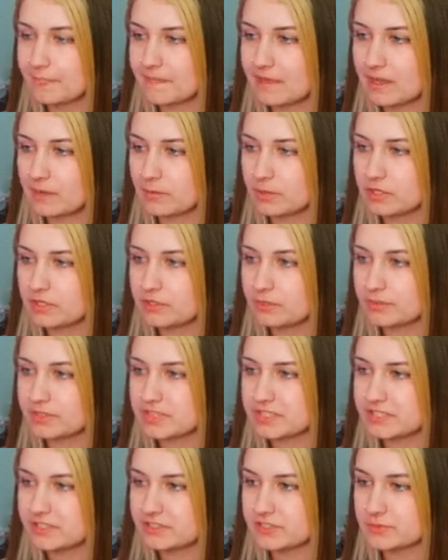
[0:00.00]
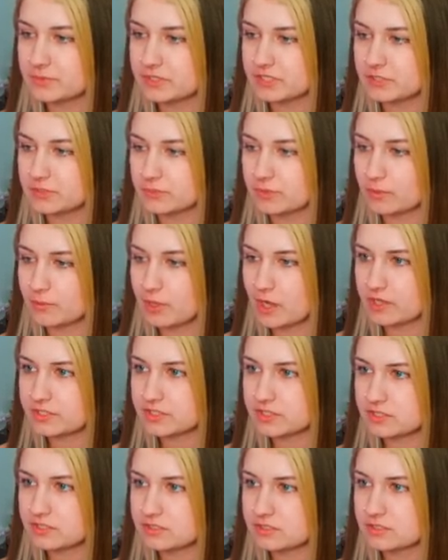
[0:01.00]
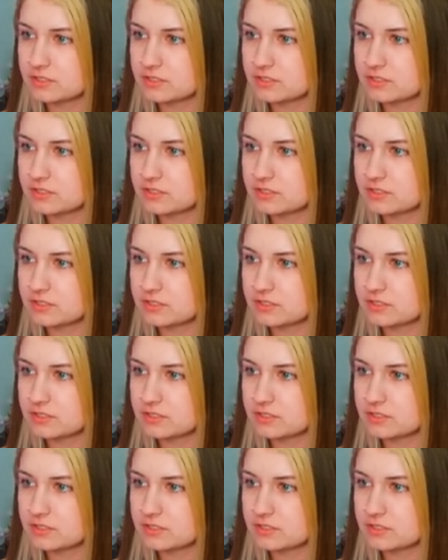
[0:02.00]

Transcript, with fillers: I want to know what the deal is with these robots.